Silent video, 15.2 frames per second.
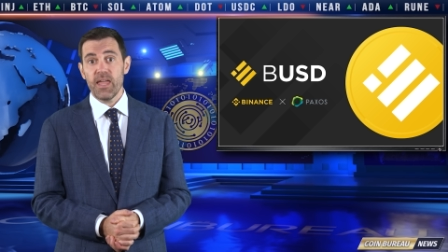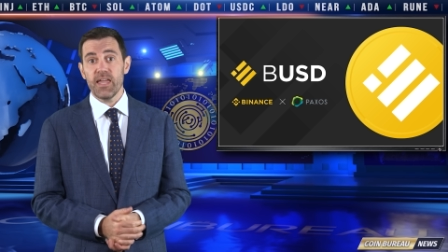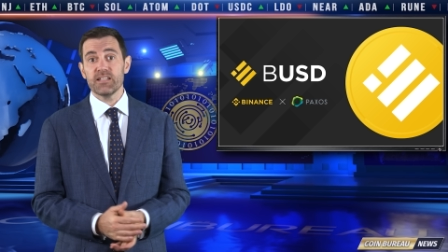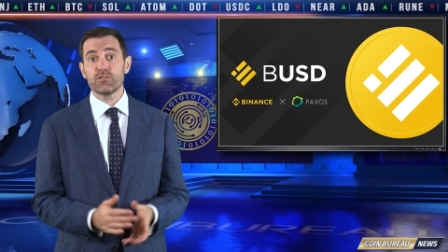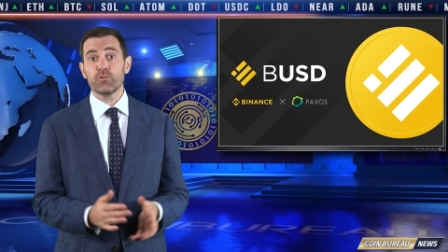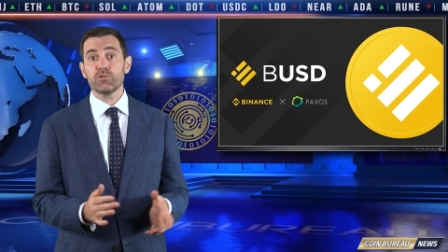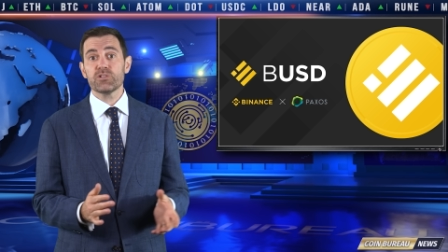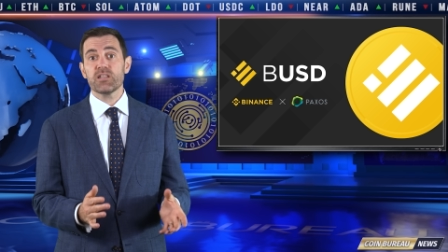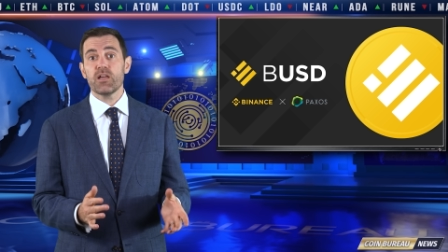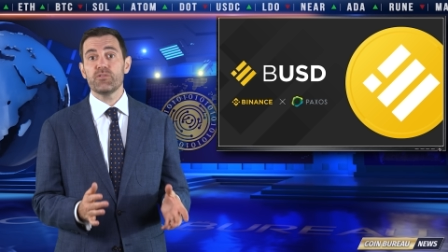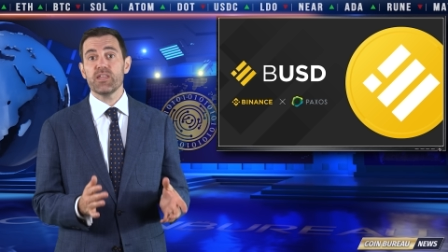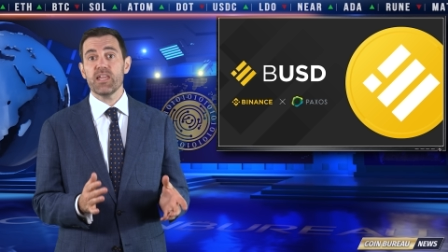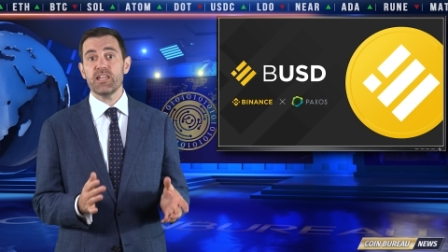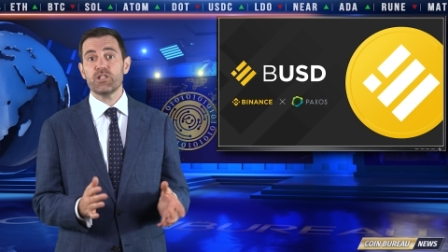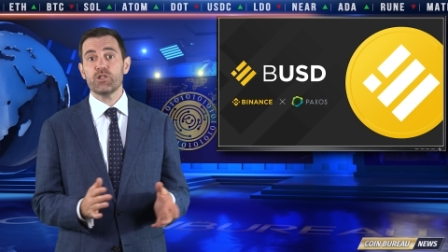It's also
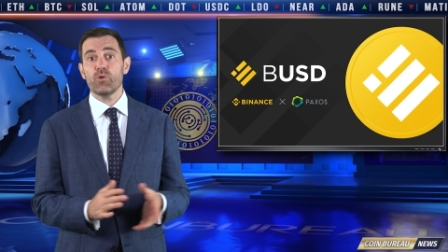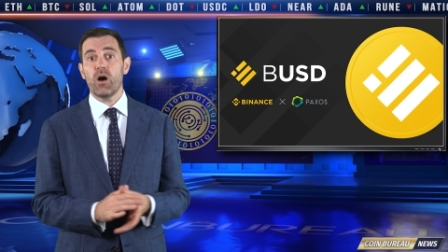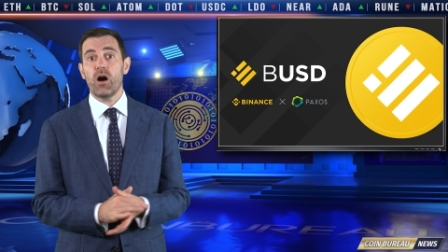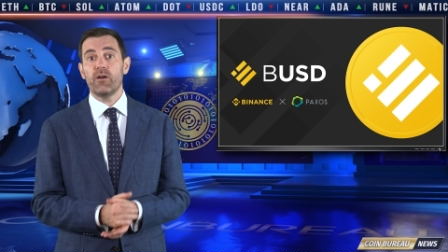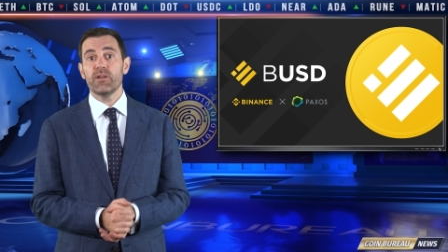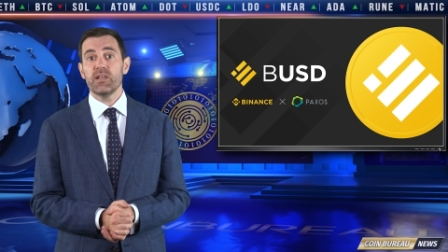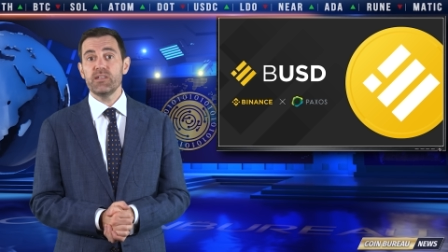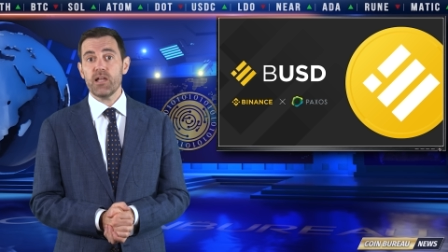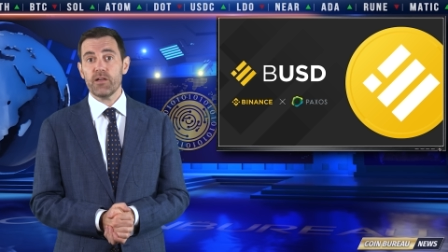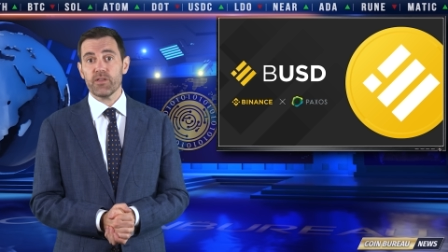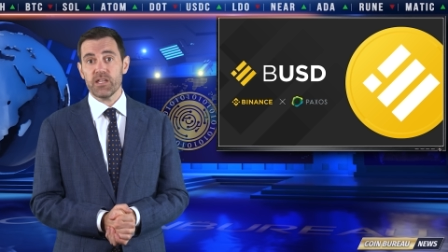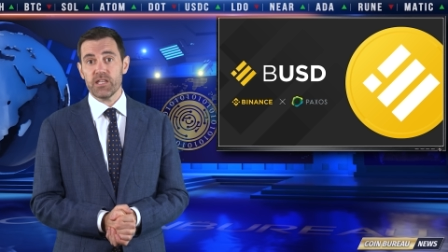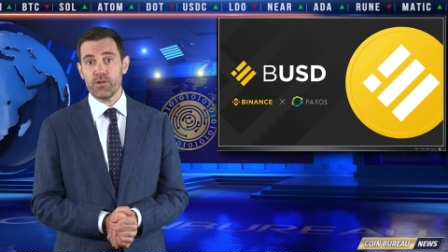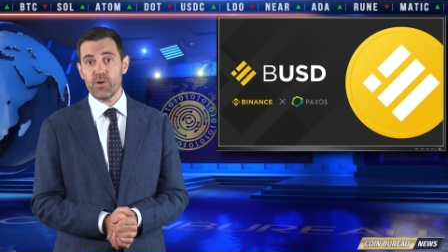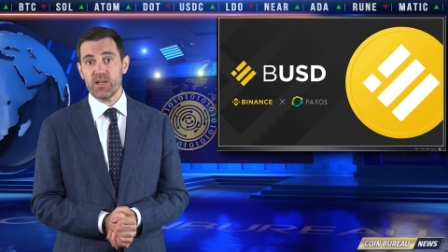the issuer of
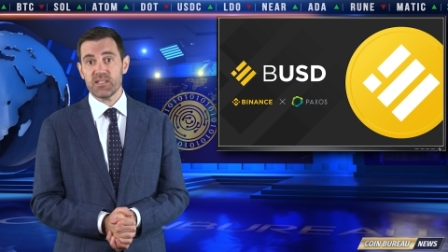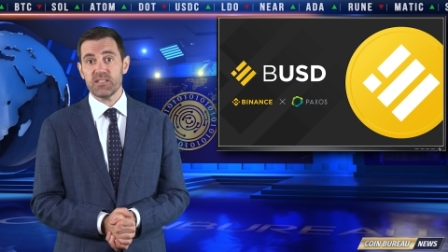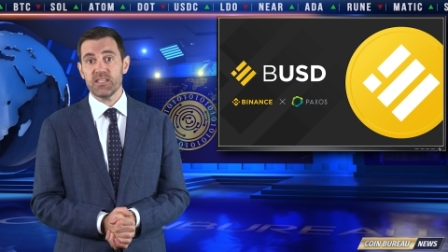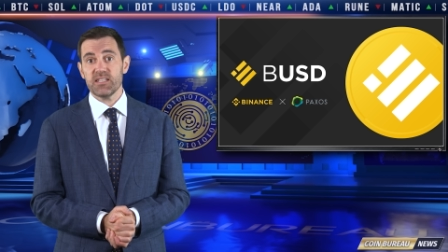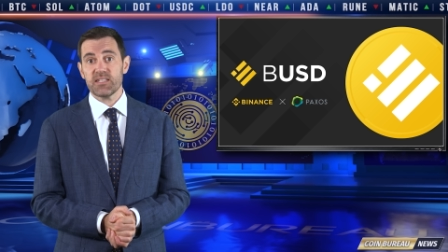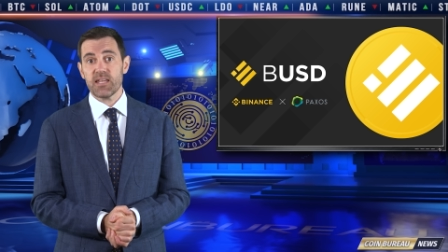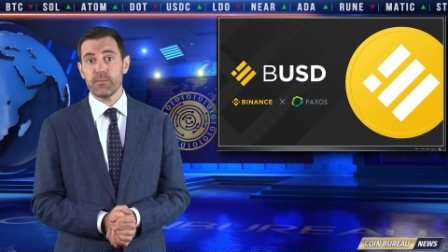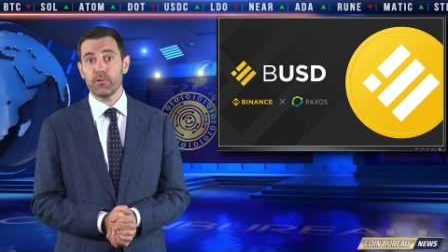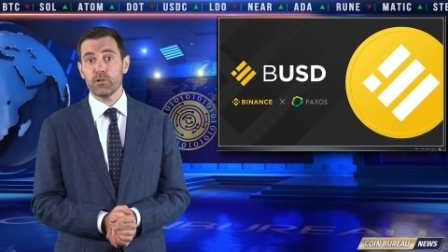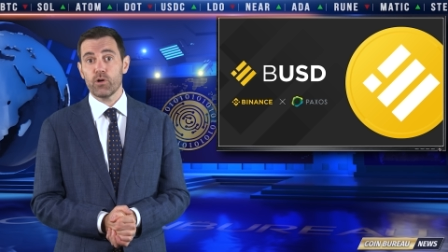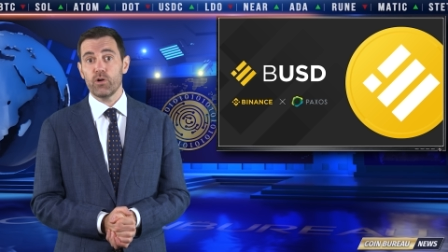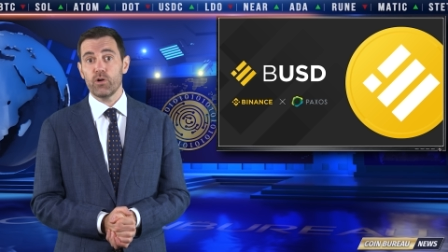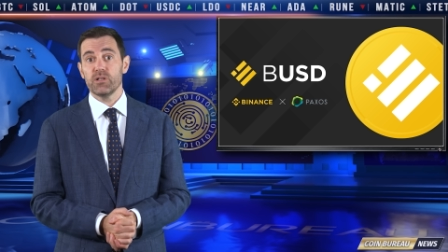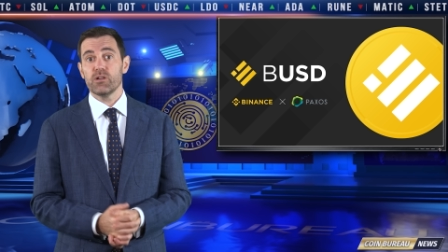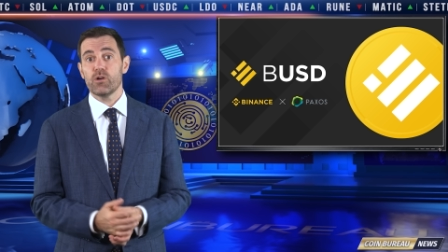another U S D
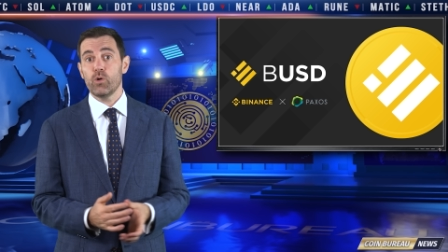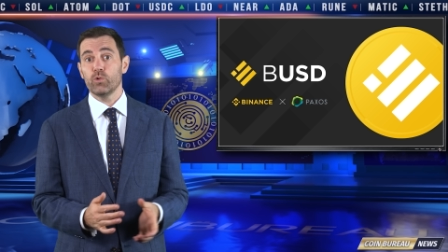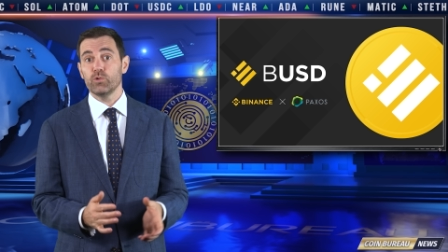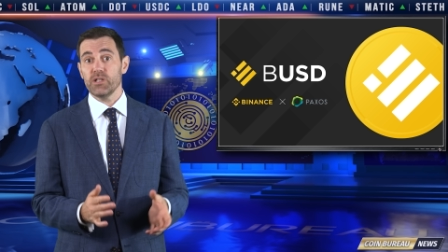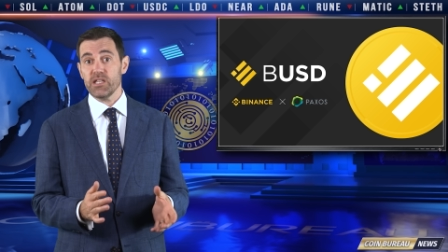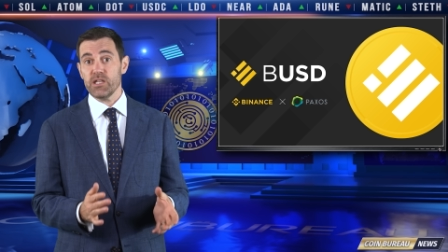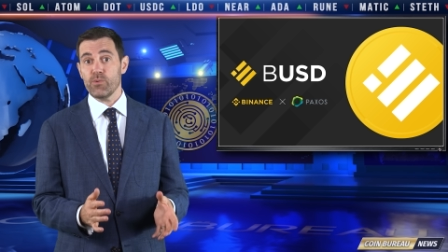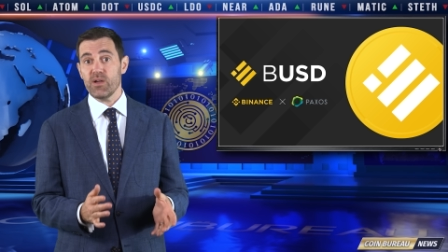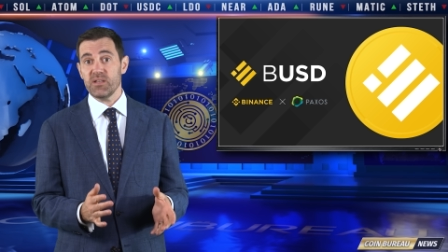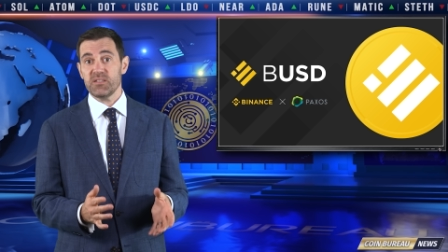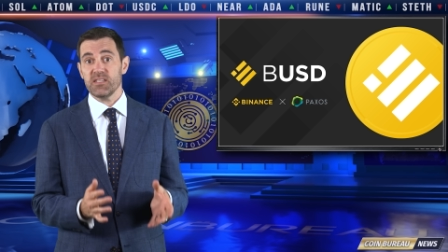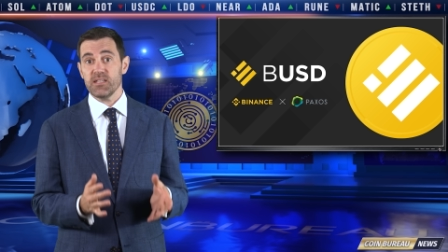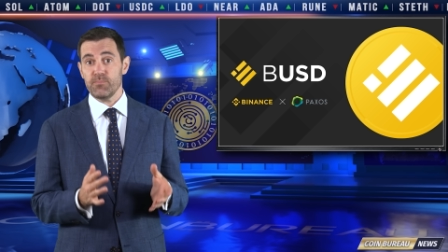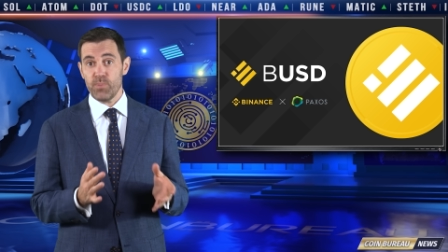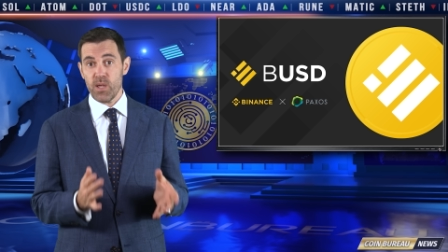stablecoin called U S
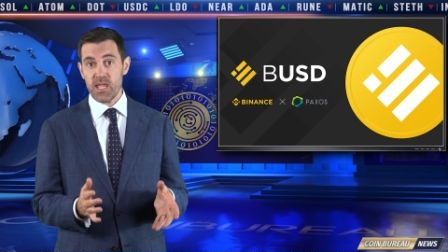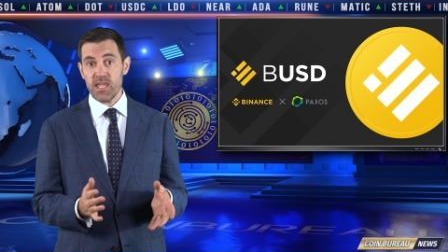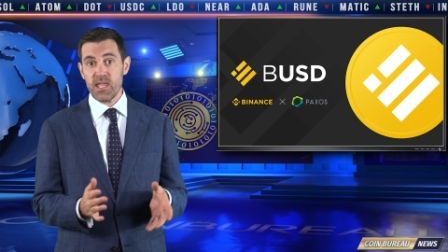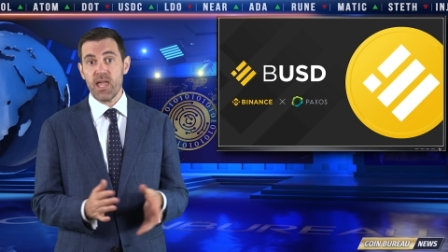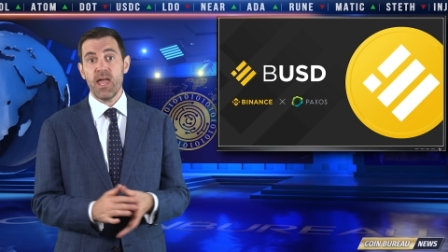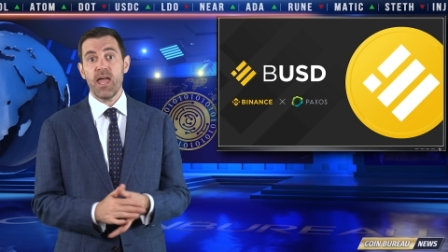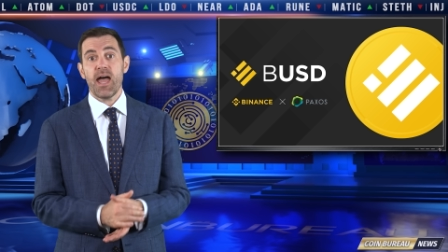D P,